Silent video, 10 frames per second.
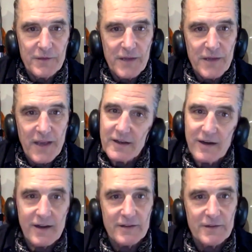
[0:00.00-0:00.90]
he had to
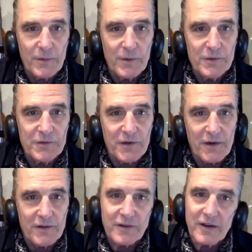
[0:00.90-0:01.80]
cut out the rooster
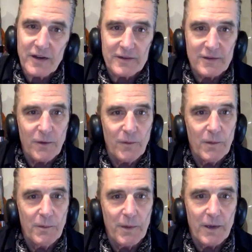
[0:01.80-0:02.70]
because it cut out the hole in
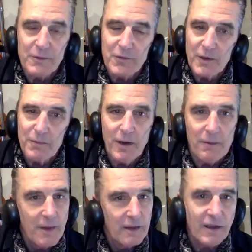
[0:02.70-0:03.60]
the middle. He was really
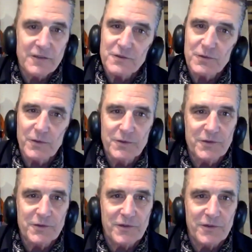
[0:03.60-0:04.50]
bummed. Lost his
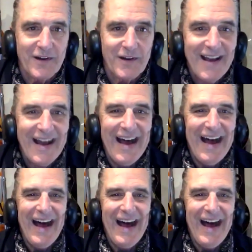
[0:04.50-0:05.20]
rooster. I